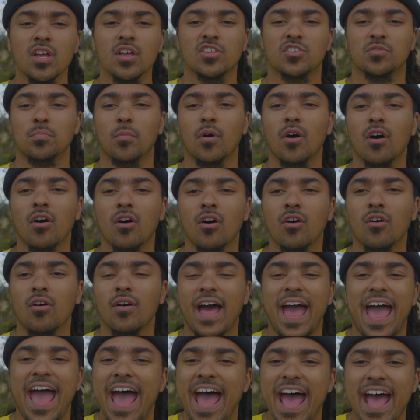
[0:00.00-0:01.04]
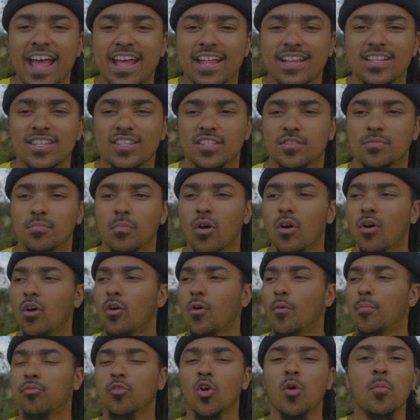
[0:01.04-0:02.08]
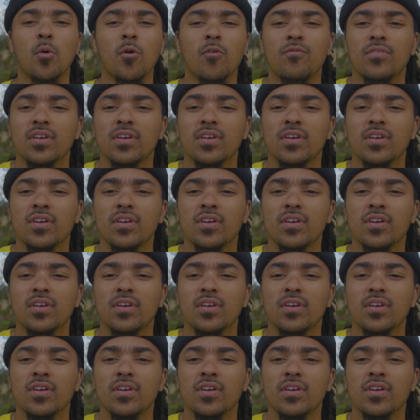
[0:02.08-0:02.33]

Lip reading: small ads, small promo